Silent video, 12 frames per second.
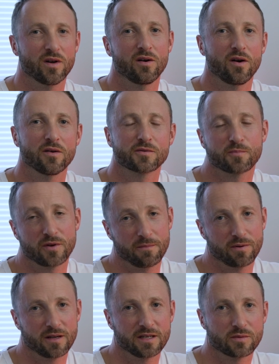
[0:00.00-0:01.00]
Well, I was pretty
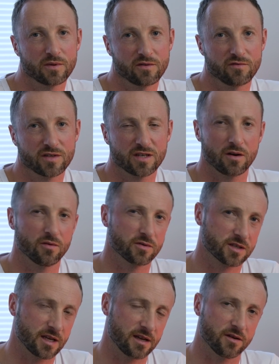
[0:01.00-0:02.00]
pleased with the
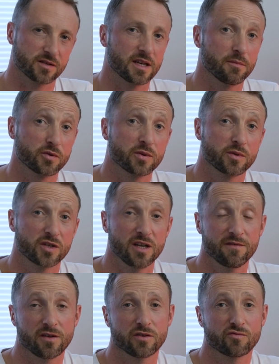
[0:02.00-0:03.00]
results, and I was able to
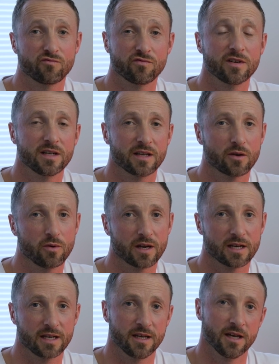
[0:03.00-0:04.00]
achieve those really
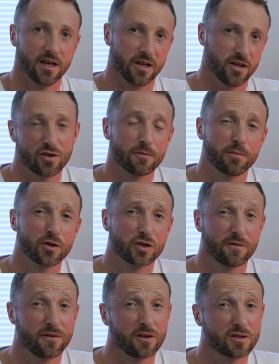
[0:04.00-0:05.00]
quickly. You can
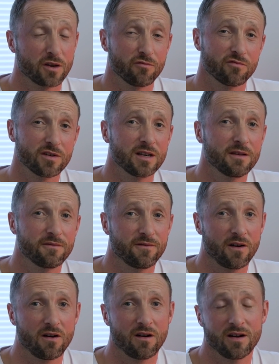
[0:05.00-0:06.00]
push your photo really
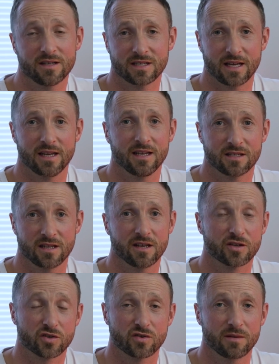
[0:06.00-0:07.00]
far and take it to the
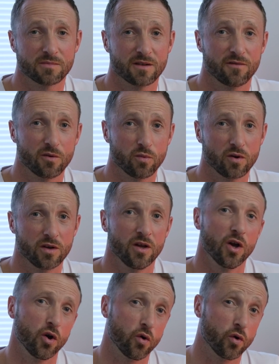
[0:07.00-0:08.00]
extremes if you want,
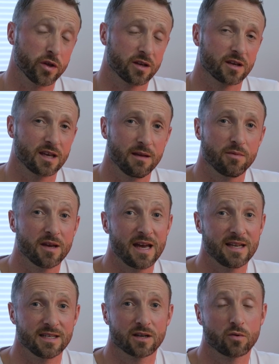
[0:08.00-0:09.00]
or you can keep your
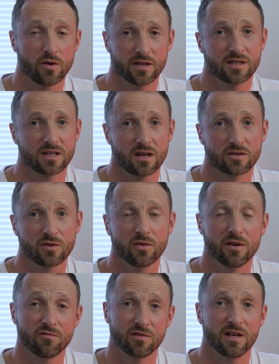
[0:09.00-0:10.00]
edit quite
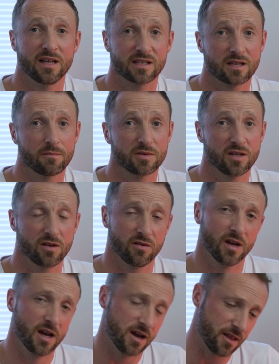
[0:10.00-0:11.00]
subtle. It really is up to
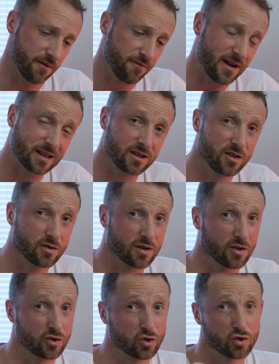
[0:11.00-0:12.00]
you. And the fact that you
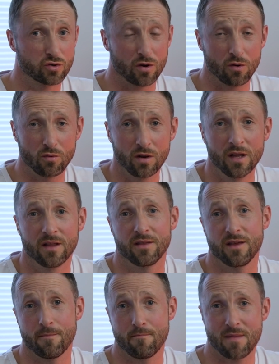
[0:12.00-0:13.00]
can control
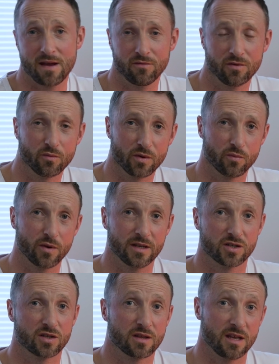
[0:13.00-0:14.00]
the amount with
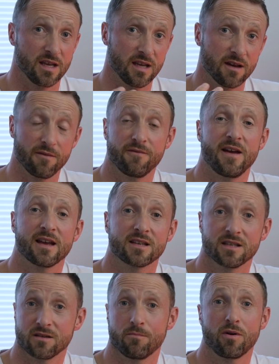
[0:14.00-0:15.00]
which the
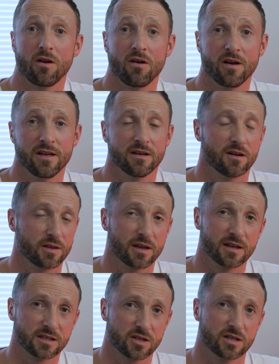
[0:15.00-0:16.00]
effect is applied, I
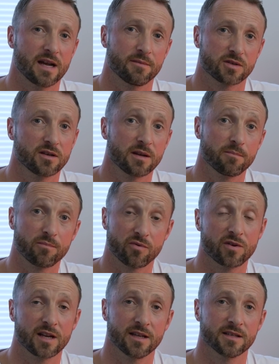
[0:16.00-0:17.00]
think is just absolutely
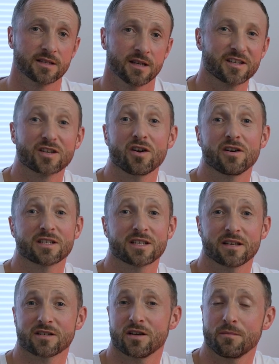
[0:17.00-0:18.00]
brilliant. Guys,
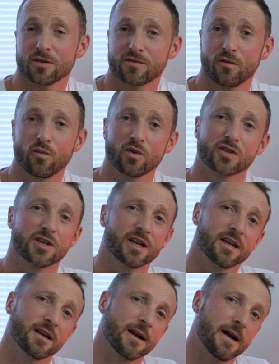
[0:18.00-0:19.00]
thanks so much for
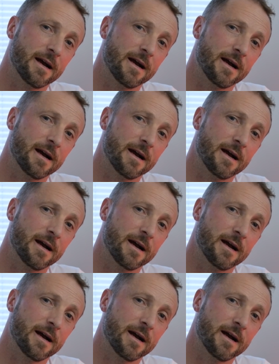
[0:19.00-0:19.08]
watching.